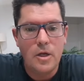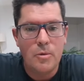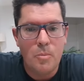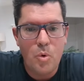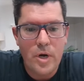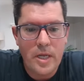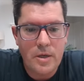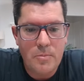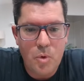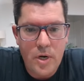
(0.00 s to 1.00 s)
Good morning,
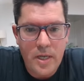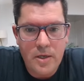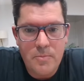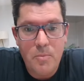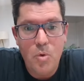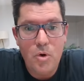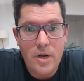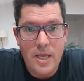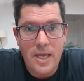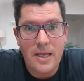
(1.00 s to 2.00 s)
good morning, good
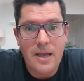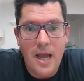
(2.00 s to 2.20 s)
morning.